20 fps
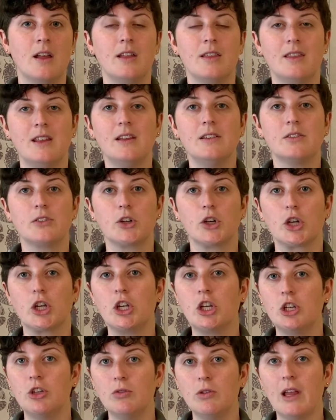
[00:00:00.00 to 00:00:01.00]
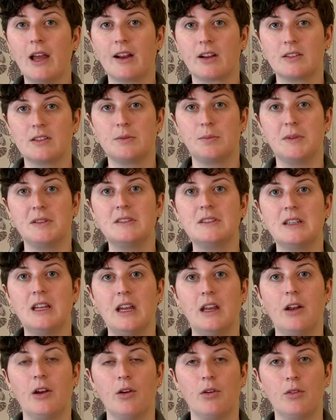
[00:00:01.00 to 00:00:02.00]
These are Culex
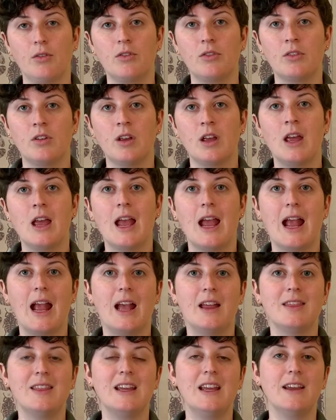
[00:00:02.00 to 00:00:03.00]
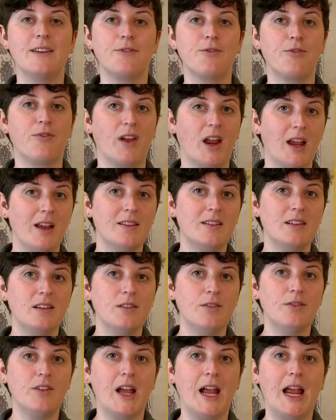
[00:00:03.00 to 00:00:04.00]
mosquitoes and the
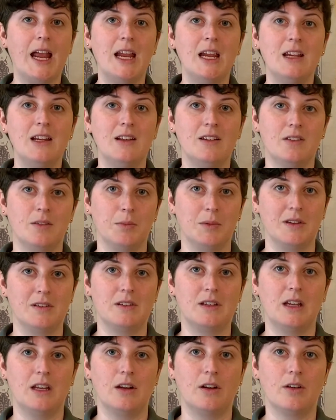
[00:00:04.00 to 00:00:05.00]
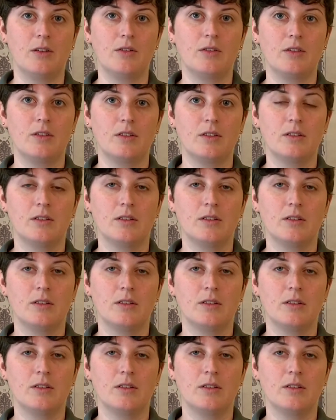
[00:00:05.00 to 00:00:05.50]
invasive Aedes mosquitoes.